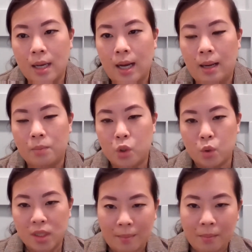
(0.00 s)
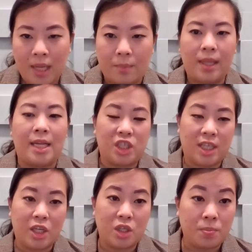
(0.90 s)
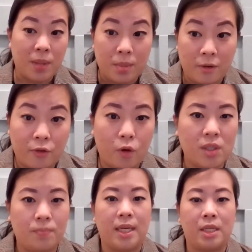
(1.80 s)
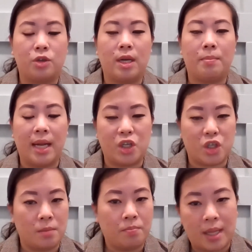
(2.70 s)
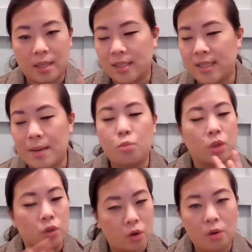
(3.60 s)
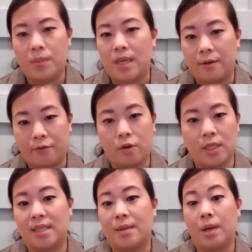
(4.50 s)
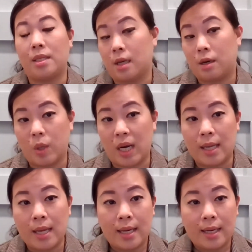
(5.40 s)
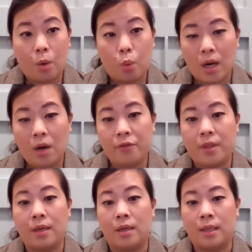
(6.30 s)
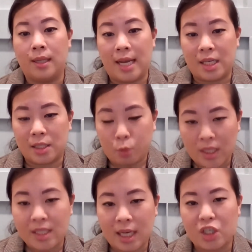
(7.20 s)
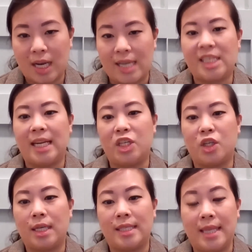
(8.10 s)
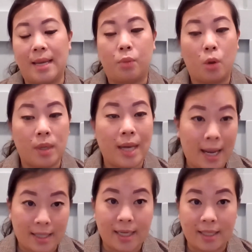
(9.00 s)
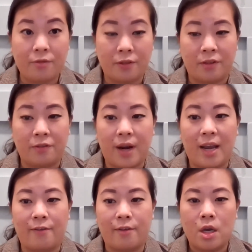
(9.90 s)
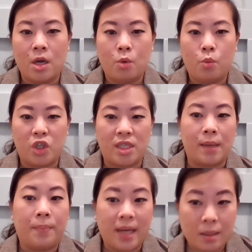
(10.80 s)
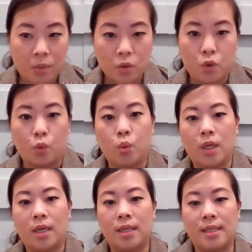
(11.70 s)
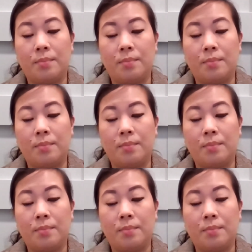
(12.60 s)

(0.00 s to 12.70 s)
So some labour legislations may be enforced in Peninsular Malaysia, but the same will not be enforced in Sabah and Sarawak. Now, one such legislation is the Employment Act 1955, which is applicable to workers in